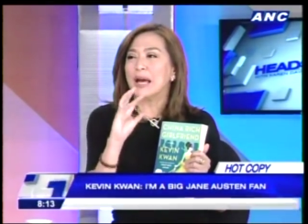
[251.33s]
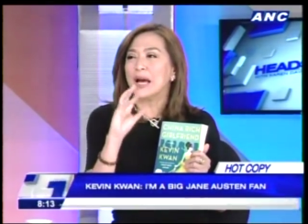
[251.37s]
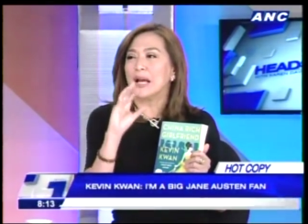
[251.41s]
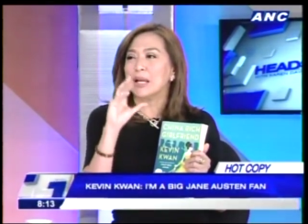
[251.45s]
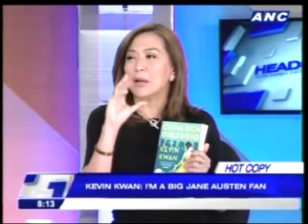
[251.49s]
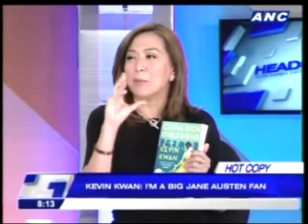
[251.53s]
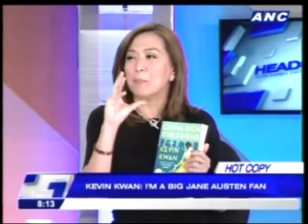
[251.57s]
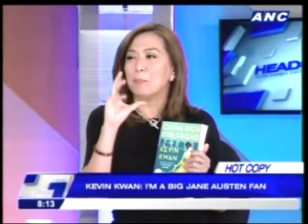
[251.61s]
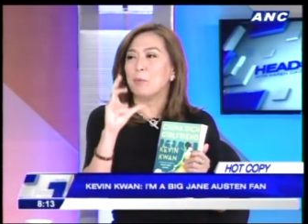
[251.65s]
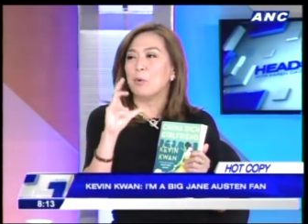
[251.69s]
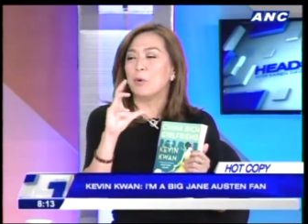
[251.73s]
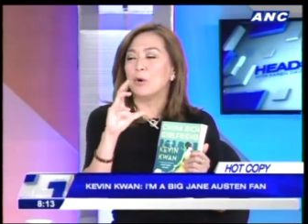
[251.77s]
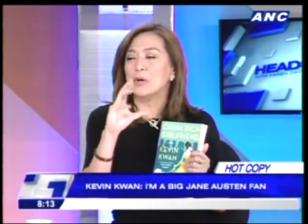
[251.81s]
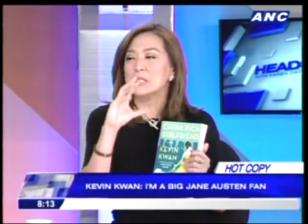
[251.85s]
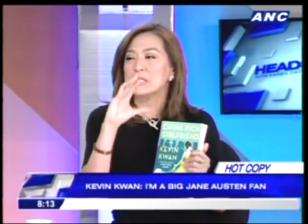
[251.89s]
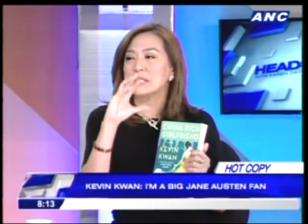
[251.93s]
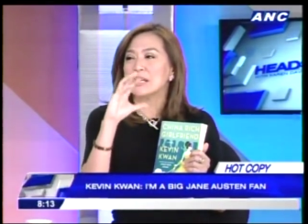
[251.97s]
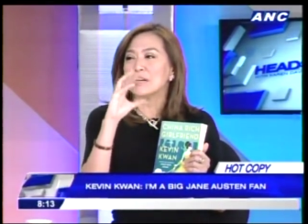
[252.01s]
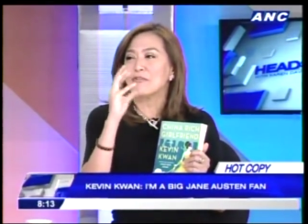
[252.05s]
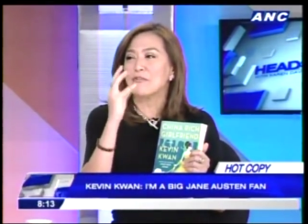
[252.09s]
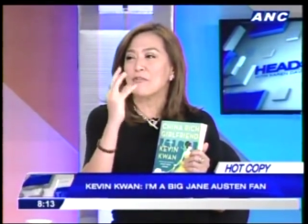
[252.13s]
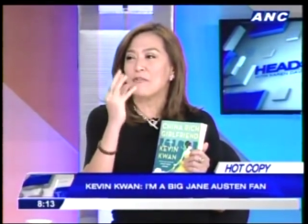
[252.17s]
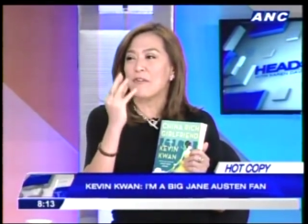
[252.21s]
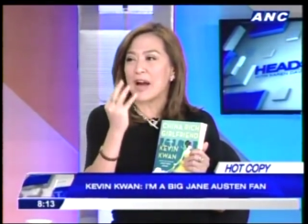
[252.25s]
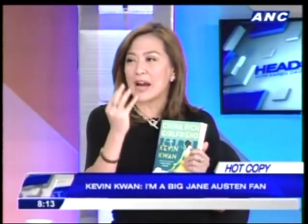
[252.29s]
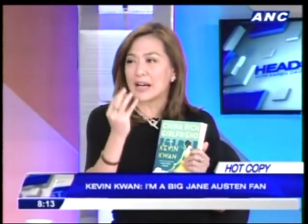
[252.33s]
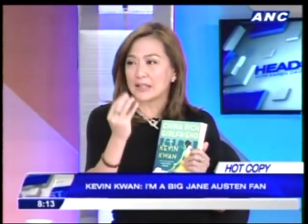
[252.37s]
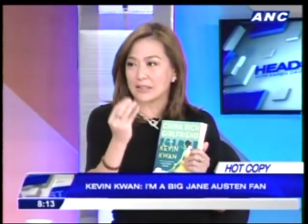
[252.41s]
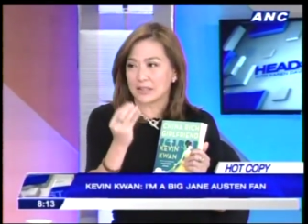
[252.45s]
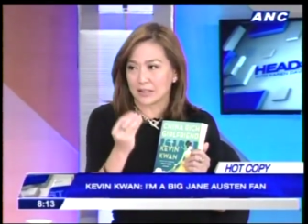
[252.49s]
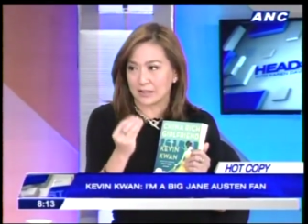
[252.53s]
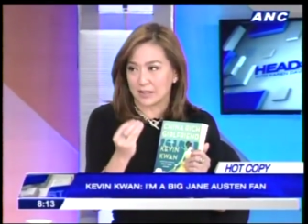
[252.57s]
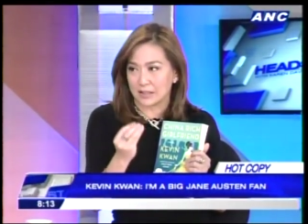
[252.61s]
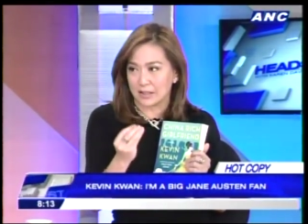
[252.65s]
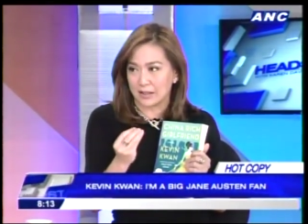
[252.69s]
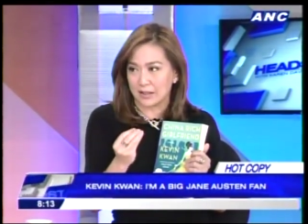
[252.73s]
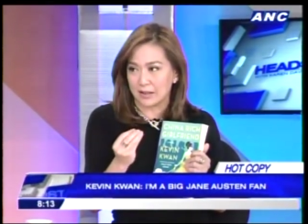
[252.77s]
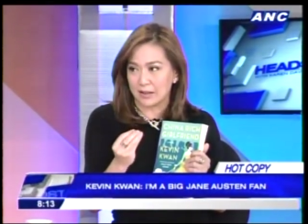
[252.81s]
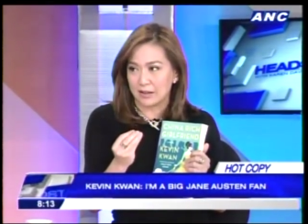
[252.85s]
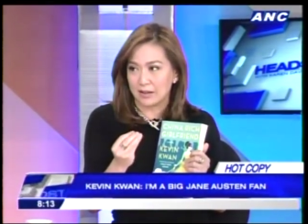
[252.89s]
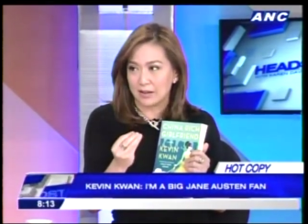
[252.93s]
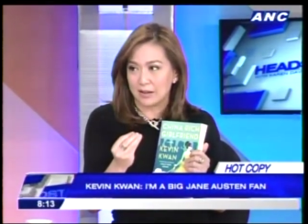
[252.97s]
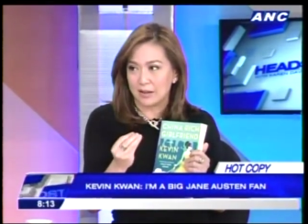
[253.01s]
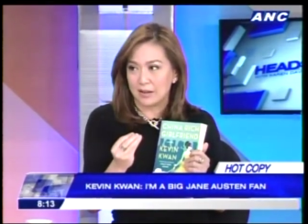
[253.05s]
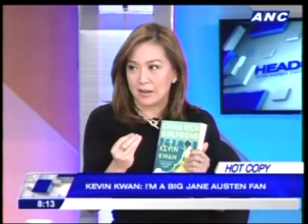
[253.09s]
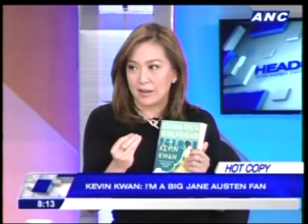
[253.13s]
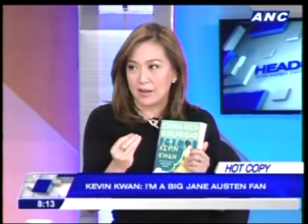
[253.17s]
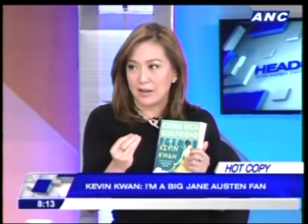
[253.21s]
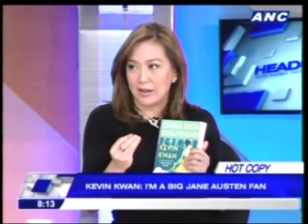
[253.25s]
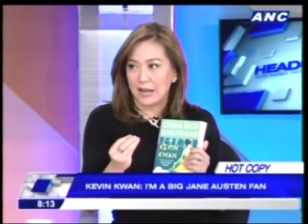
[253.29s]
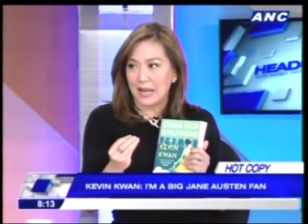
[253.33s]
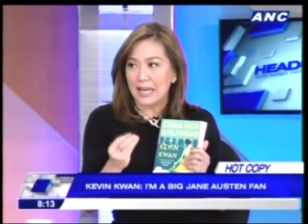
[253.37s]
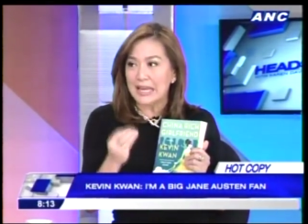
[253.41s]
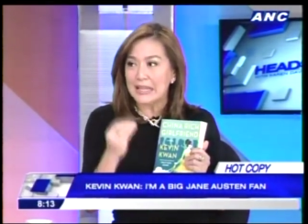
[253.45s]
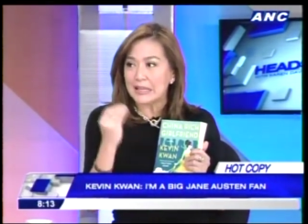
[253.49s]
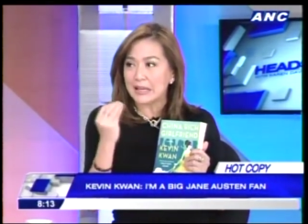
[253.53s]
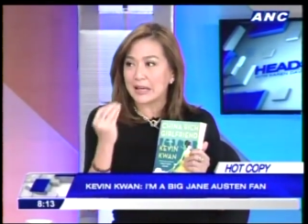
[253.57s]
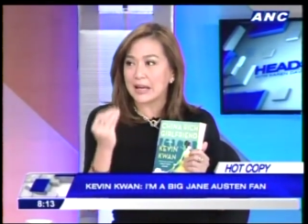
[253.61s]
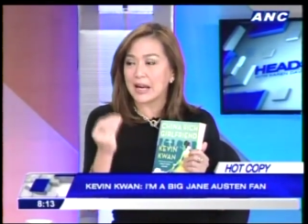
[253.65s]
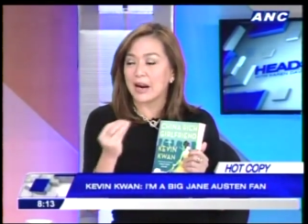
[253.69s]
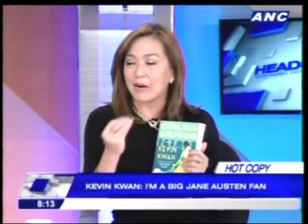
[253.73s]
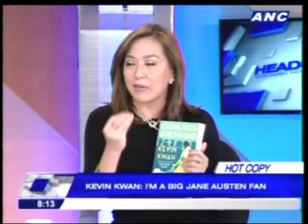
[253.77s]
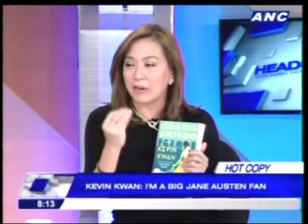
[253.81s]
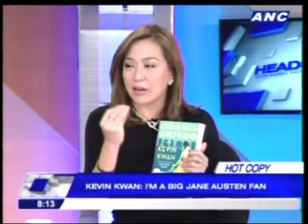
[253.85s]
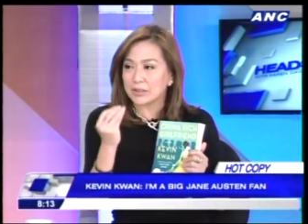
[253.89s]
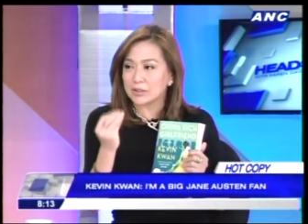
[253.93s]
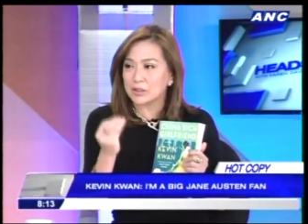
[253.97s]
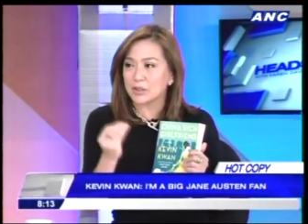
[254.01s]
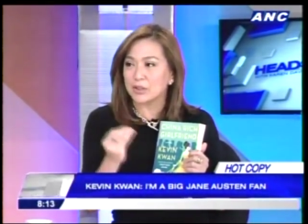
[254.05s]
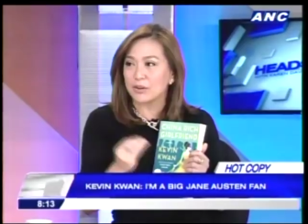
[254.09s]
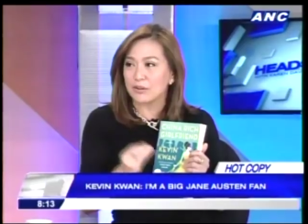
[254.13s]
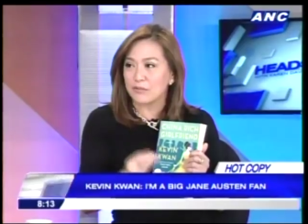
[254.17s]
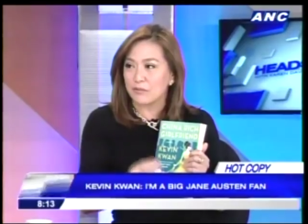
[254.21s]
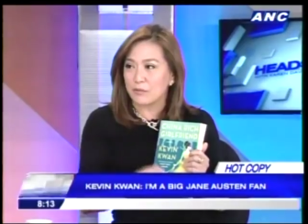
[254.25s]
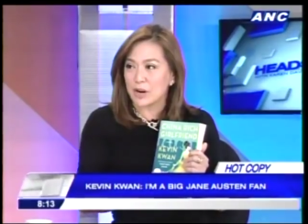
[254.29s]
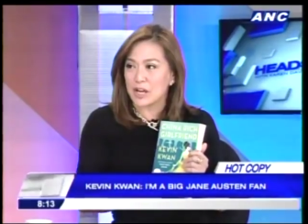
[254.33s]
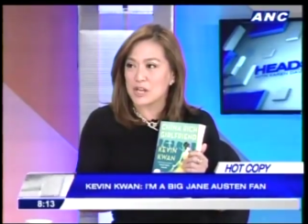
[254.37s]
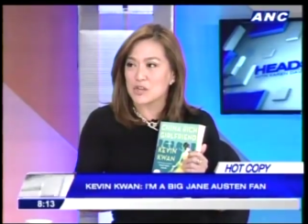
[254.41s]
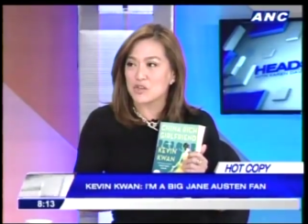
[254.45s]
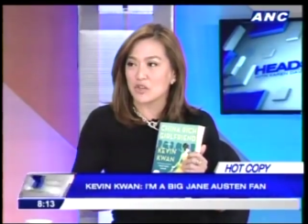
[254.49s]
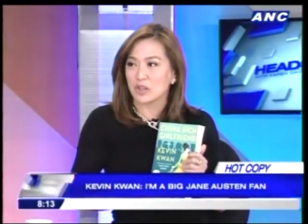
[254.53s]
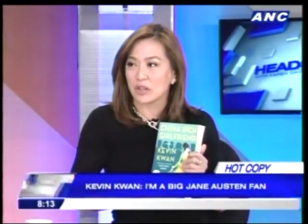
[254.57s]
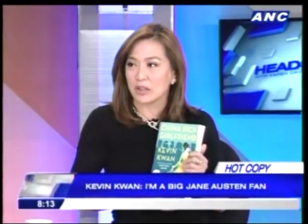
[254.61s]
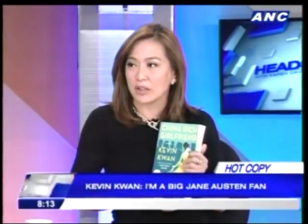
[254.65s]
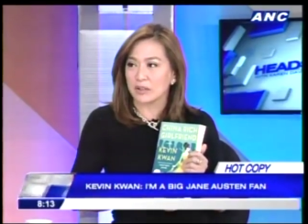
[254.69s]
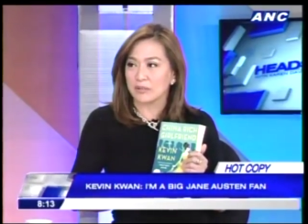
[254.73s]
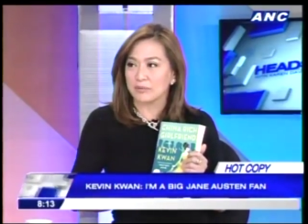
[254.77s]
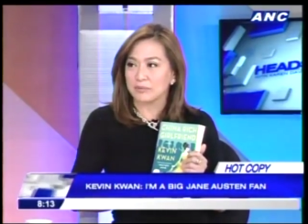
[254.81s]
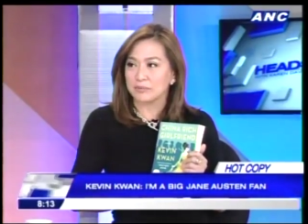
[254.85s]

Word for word: an important factor in the character of Rachel?